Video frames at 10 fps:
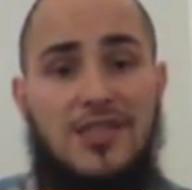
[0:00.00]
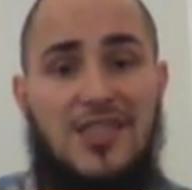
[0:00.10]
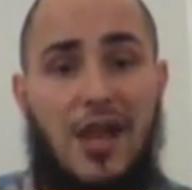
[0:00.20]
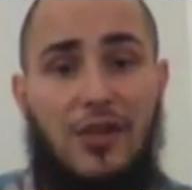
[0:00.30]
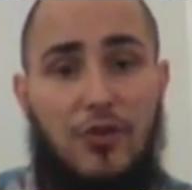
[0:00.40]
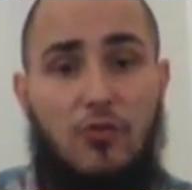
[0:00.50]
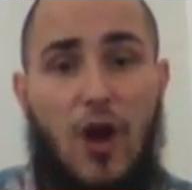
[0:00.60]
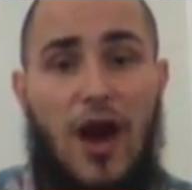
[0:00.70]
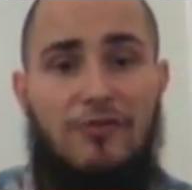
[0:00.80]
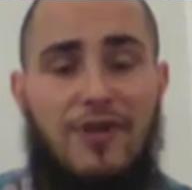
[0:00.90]
solid
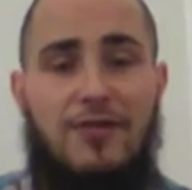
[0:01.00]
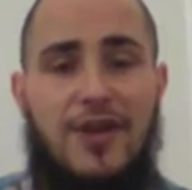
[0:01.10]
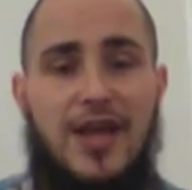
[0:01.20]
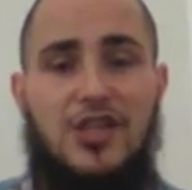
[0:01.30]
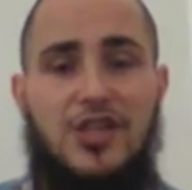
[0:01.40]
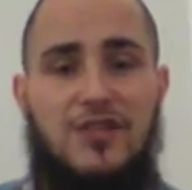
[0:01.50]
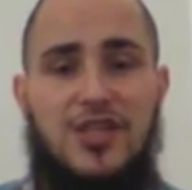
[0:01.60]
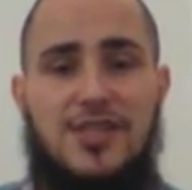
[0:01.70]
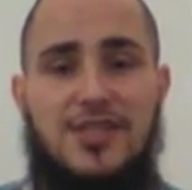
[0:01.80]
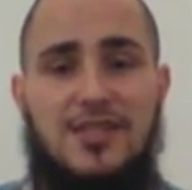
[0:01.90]
rock foundation of
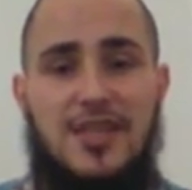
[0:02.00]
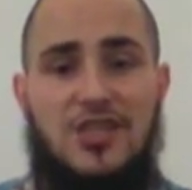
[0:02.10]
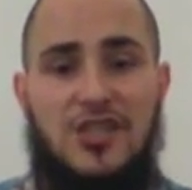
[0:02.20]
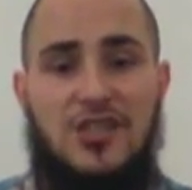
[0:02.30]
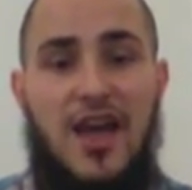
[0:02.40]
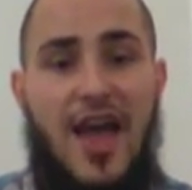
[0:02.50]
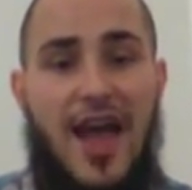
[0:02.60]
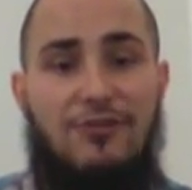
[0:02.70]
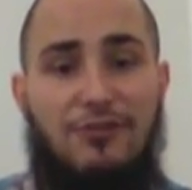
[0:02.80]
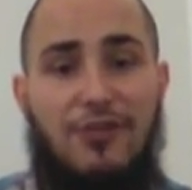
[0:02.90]
Jesus' teachings,
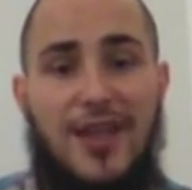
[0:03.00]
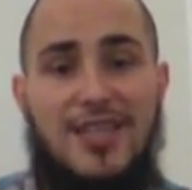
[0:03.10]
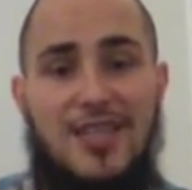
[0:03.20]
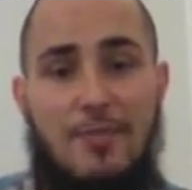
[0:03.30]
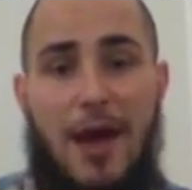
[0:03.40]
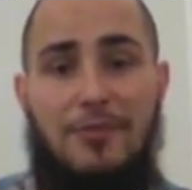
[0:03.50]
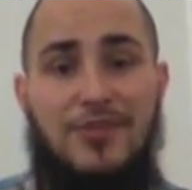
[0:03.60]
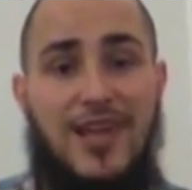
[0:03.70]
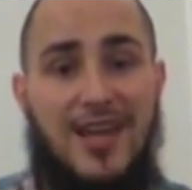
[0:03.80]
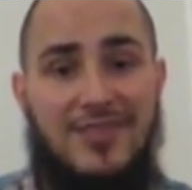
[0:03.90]
had fled to the
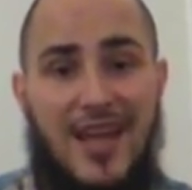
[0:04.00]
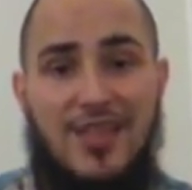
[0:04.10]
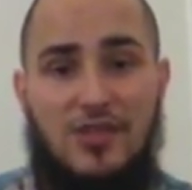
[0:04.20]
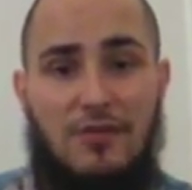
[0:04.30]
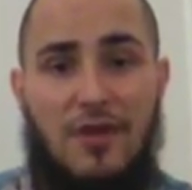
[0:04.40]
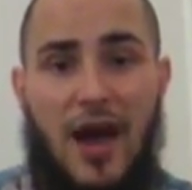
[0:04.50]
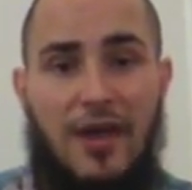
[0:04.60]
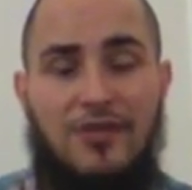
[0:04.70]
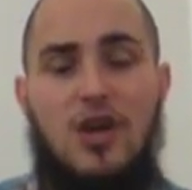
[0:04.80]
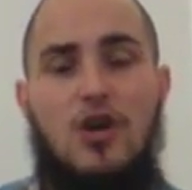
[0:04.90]
mountains and they
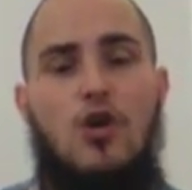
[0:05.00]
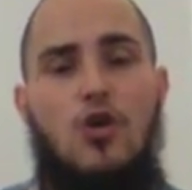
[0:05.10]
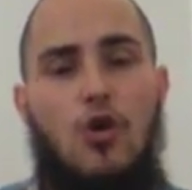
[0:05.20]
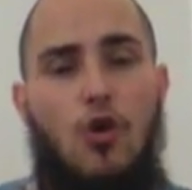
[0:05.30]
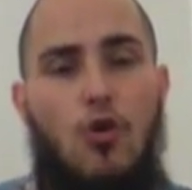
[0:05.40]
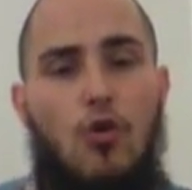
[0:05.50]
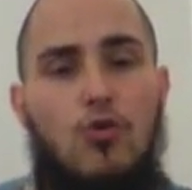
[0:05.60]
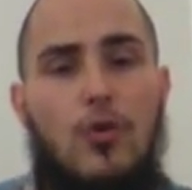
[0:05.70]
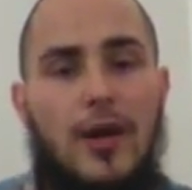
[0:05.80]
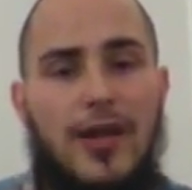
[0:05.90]
survived.
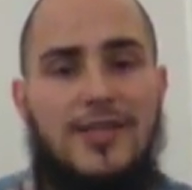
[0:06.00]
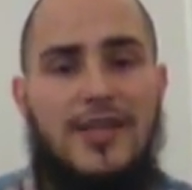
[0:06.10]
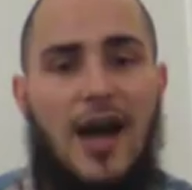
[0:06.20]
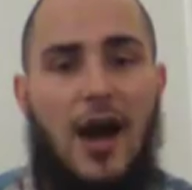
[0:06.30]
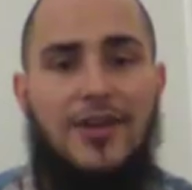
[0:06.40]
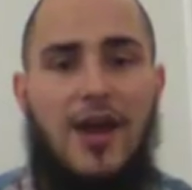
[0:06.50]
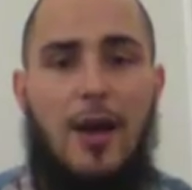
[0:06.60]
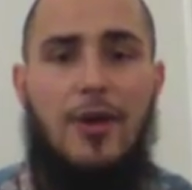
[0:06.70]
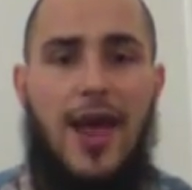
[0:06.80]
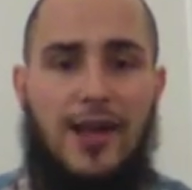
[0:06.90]
Who is God
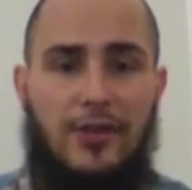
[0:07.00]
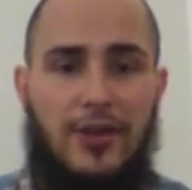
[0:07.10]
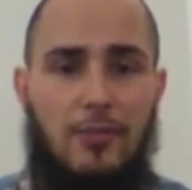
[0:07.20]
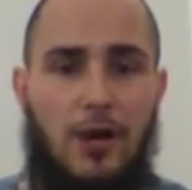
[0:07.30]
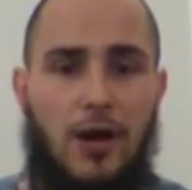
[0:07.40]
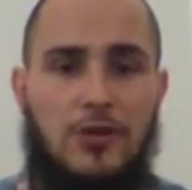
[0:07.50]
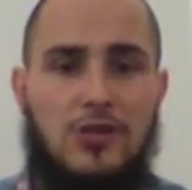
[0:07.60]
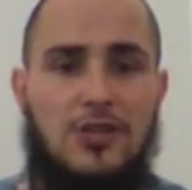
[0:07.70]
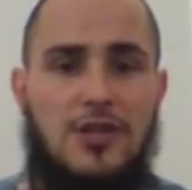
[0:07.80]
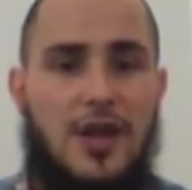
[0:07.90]
tabernacling amongst?